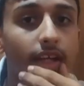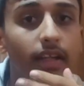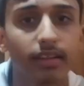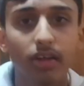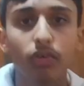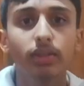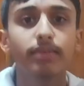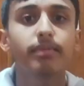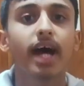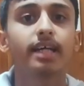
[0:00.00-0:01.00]
There are only
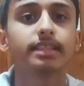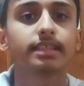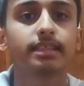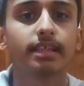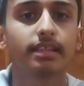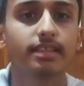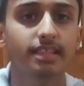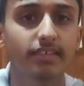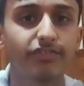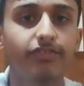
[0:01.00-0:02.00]
masks in this
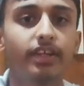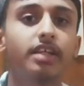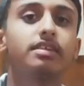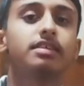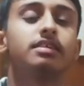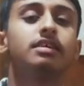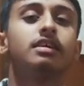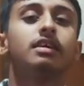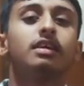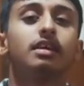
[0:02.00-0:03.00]
infinite,
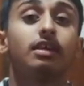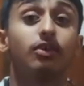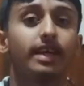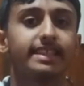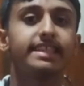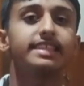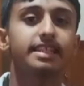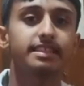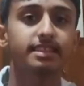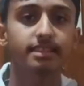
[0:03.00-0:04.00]

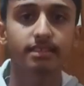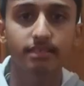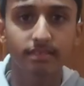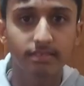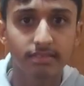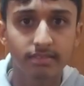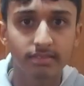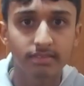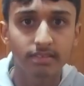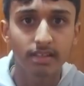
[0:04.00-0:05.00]
existence.
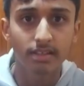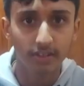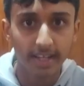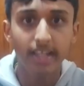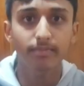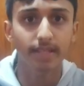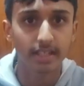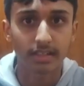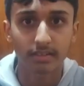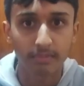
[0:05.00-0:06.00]
You're getting me
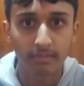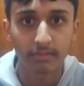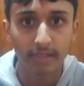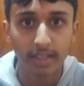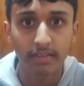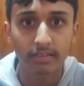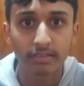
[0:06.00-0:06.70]
here, right?